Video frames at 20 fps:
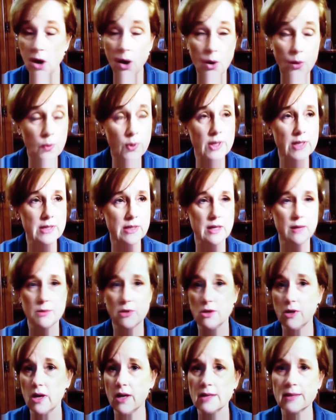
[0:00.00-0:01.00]
always
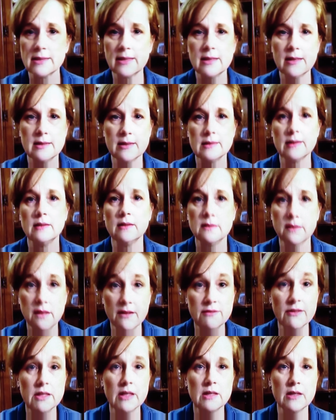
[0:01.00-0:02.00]
came across as a
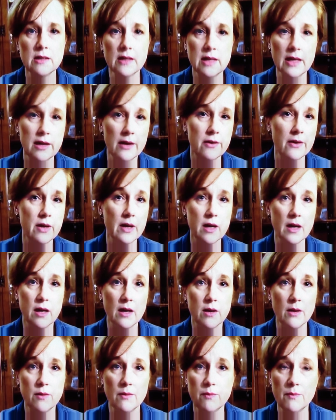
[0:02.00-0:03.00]
loving,
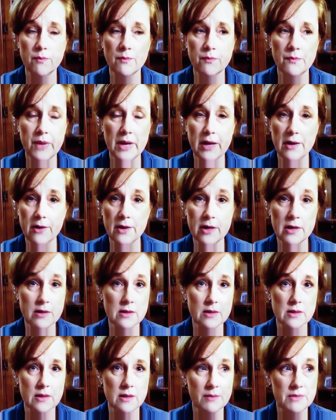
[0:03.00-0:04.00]
caring
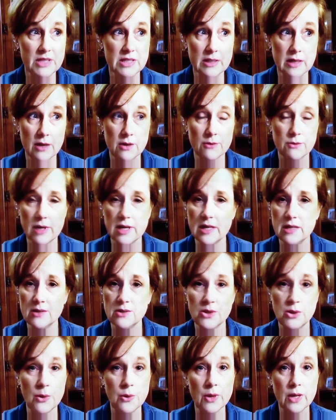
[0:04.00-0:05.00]
parent, downright
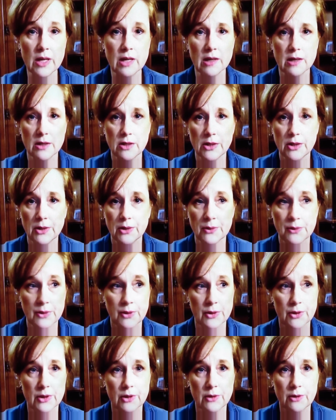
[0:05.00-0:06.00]
doting. You know,
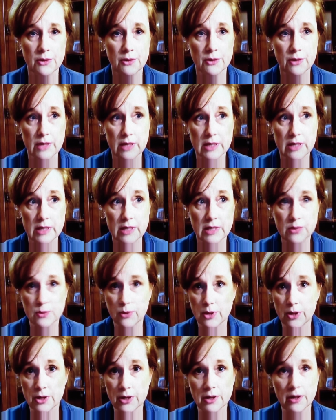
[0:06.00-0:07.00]
her kids
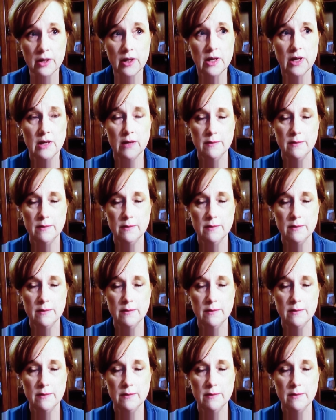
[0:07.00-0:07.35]
were,